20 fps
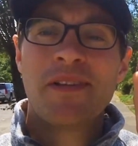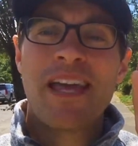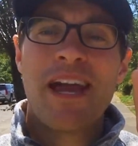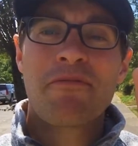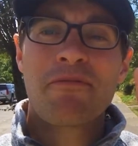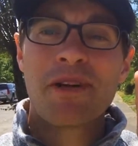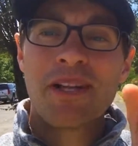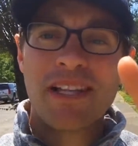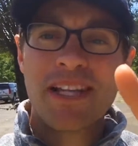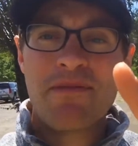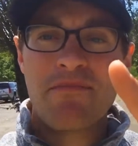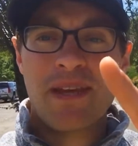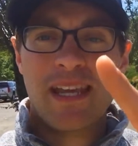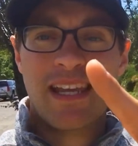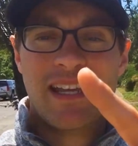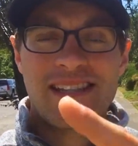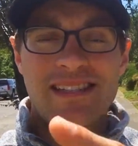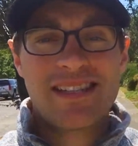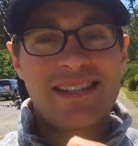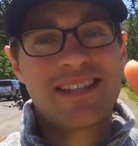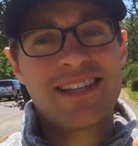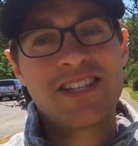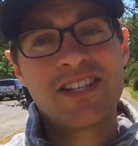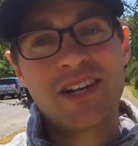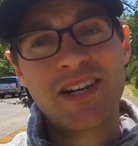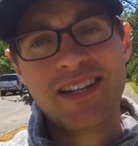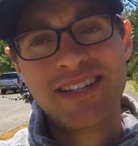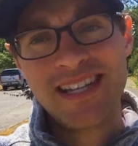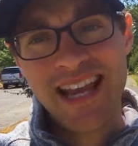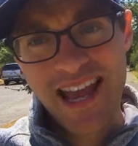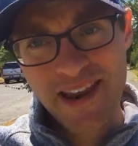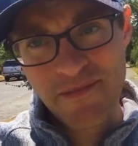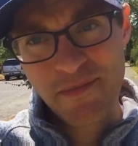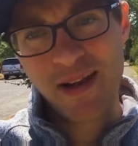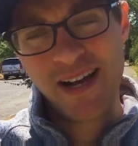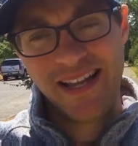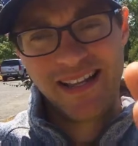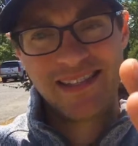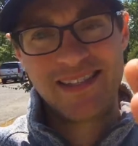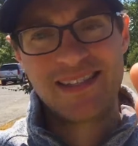what that really means is it took 10
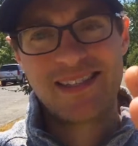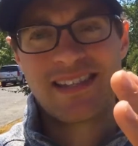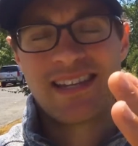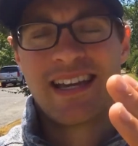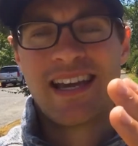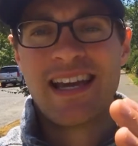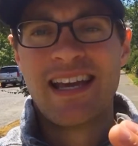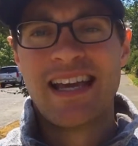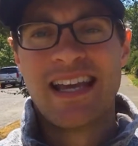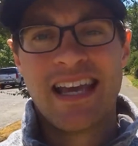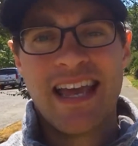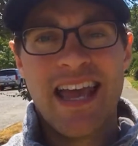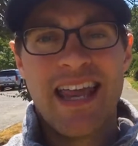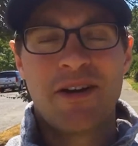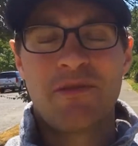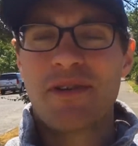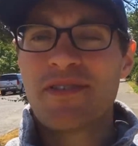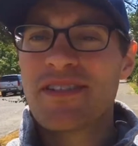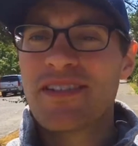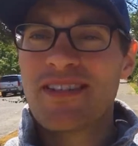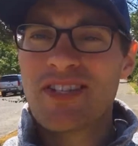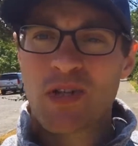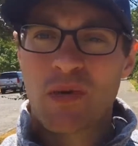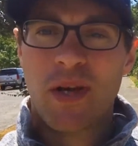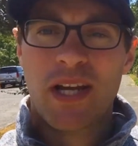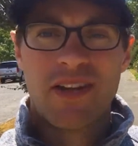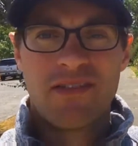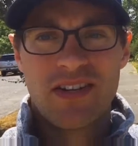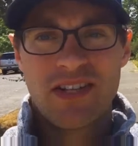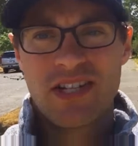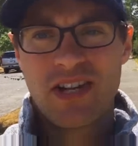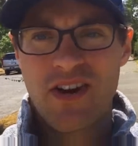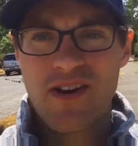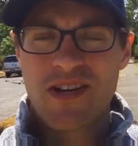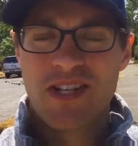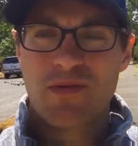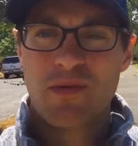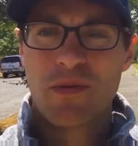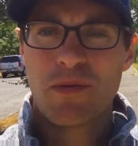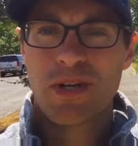months and it wasn't as quick of a
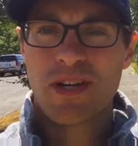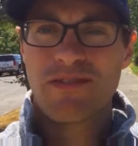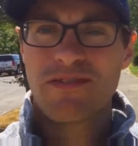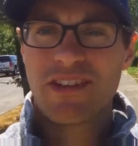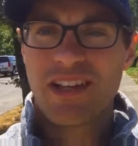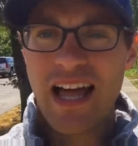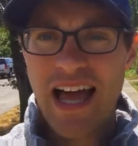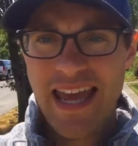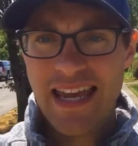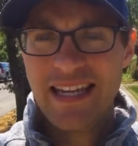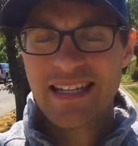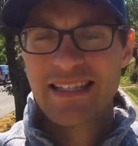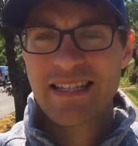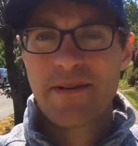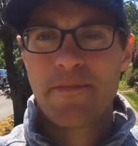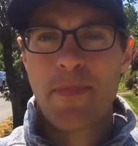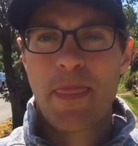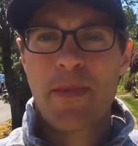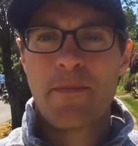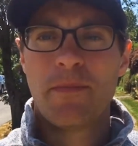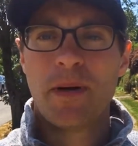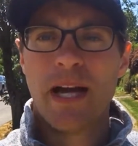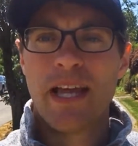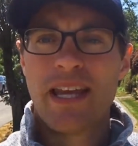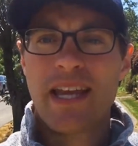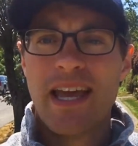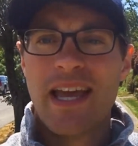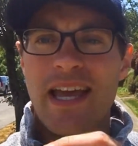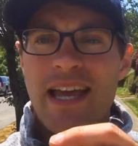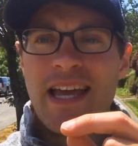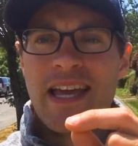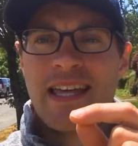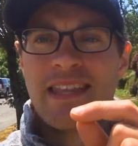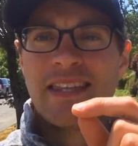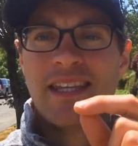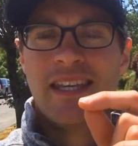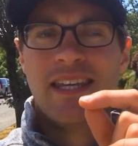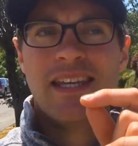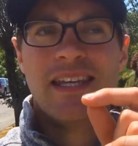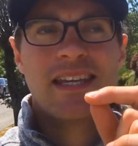turn as we would have liked. But
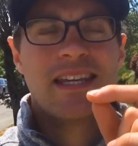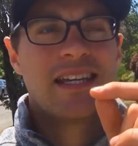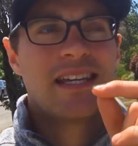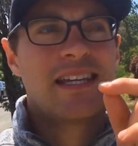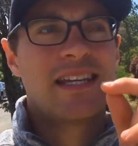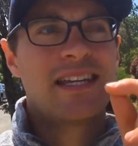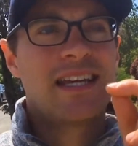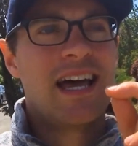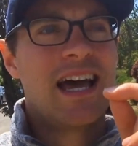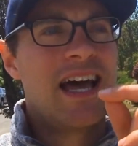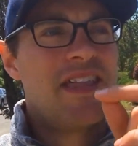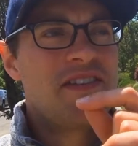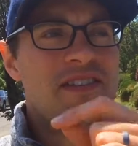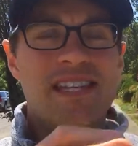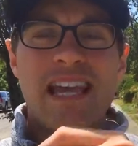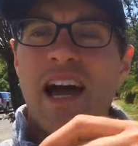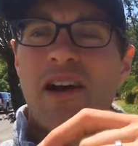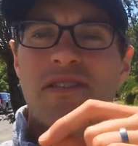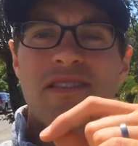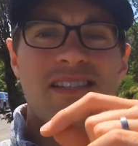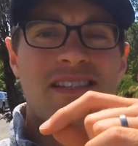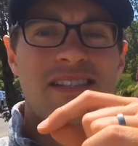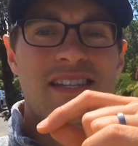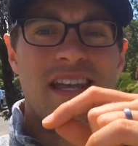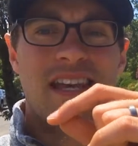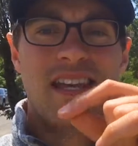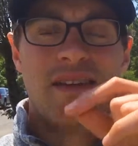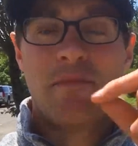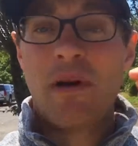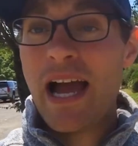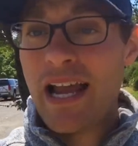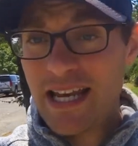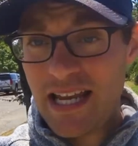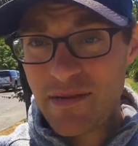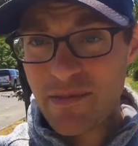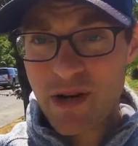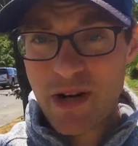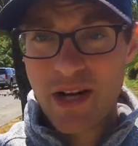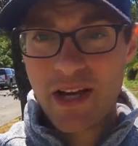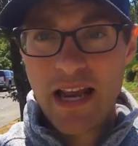the uh, this house is in my
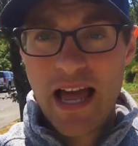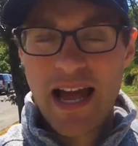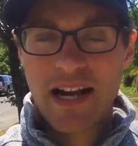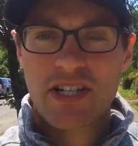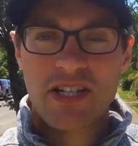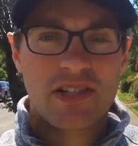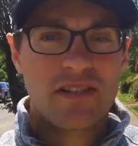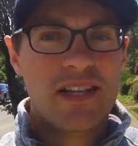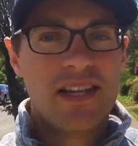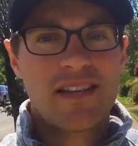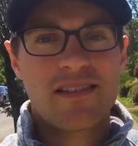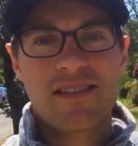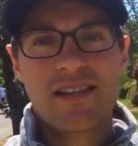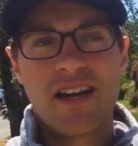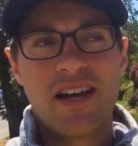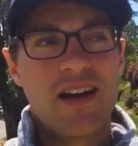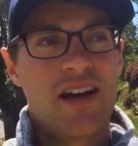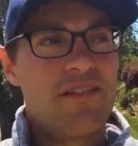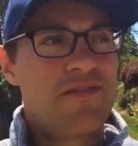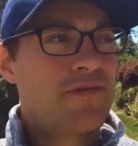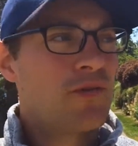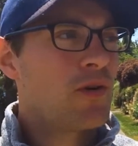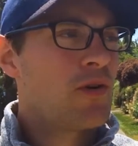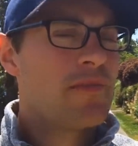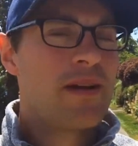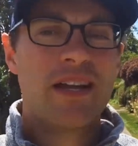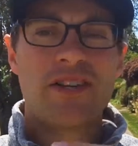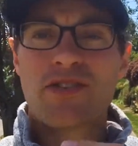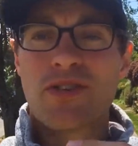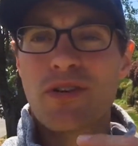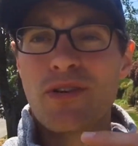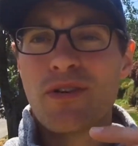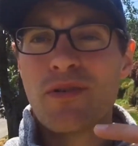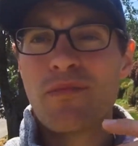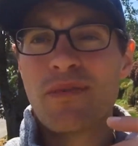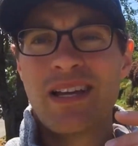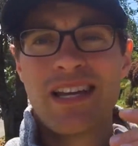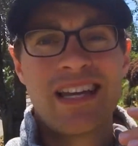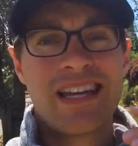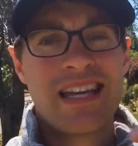neighborhood actually. It's a, a four
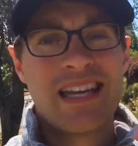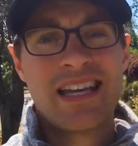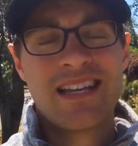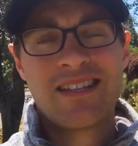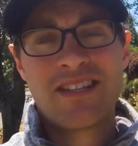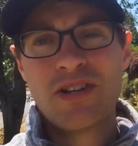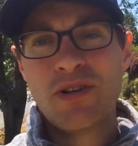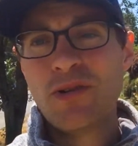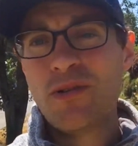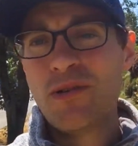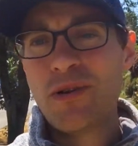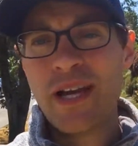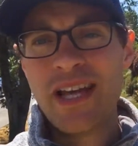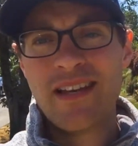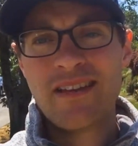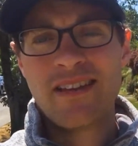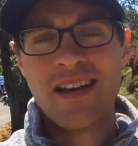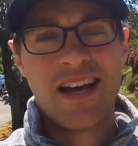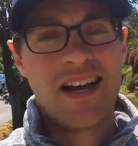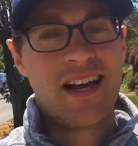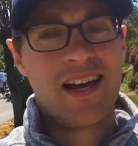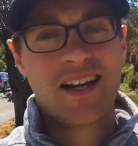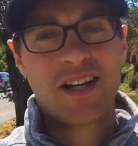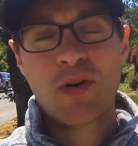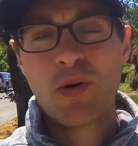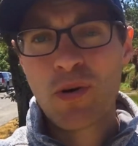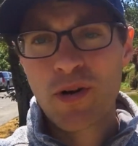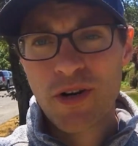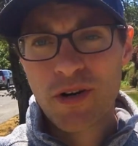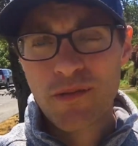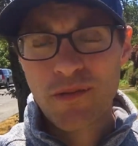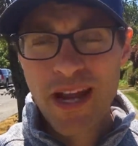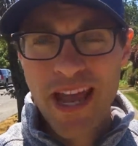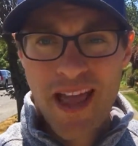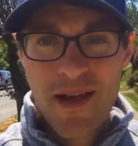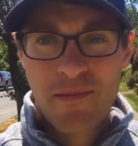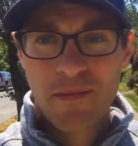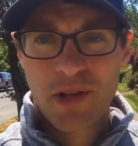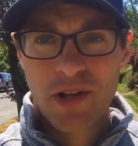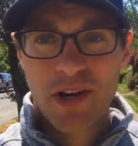bedroom, two and a uh, quarter
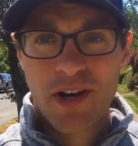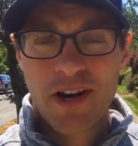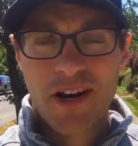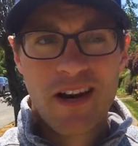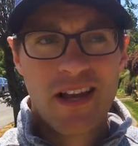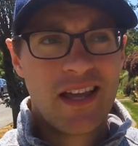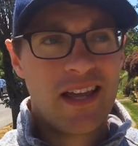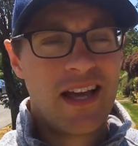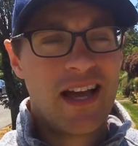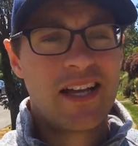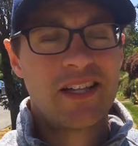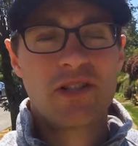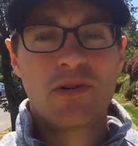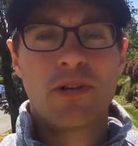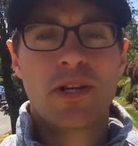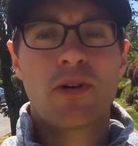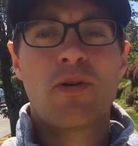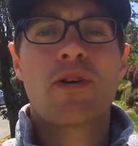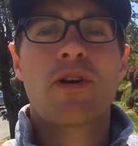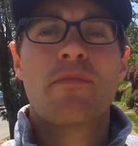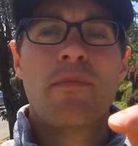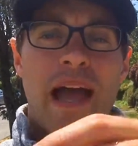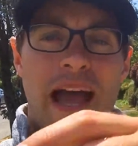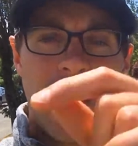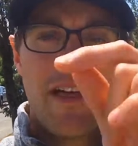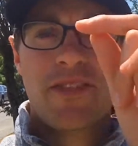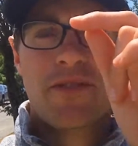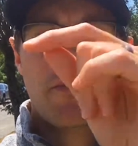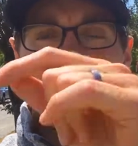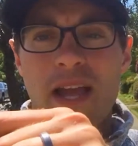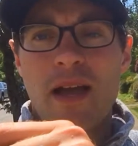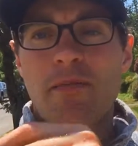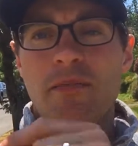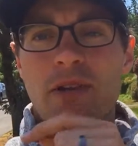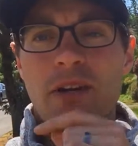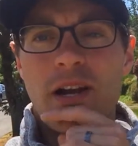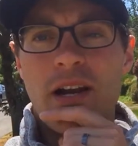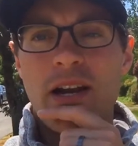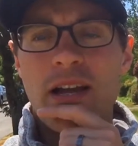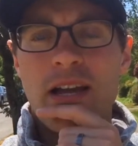rambler, uh, two and a quarter bath
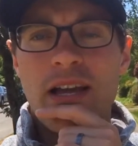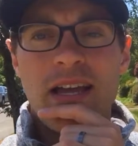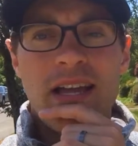rambler